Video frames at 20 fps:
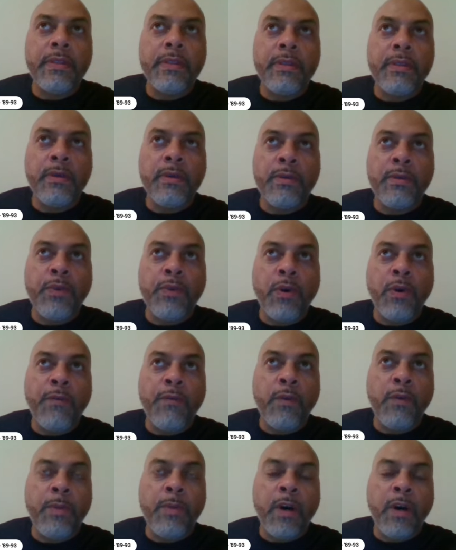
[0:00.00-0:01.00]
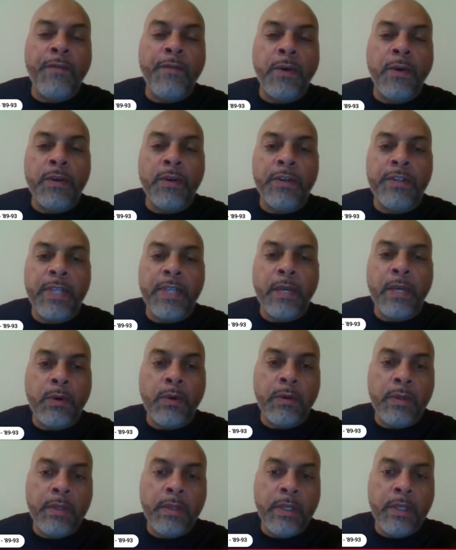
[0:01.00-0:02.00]
with Pro Football Focus, they
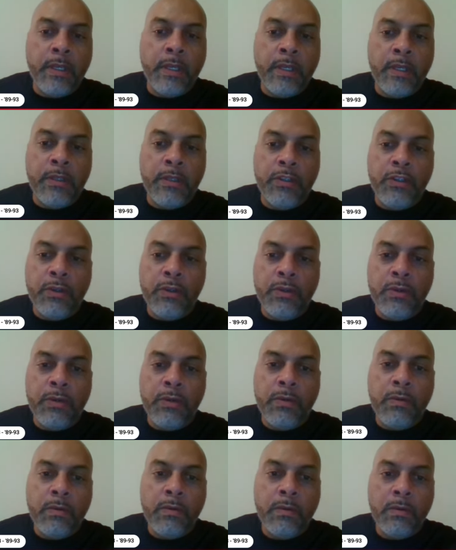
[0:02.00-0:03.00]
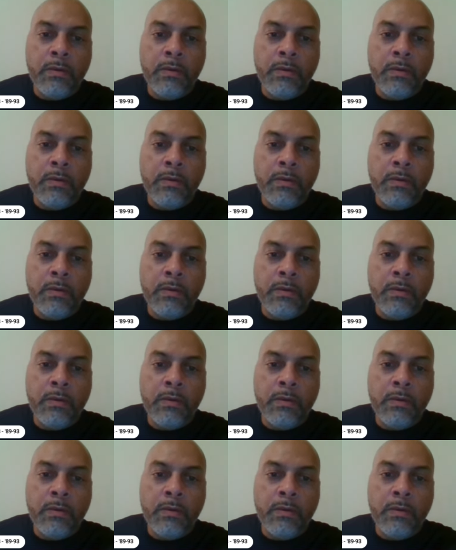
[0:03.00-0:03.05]
were the two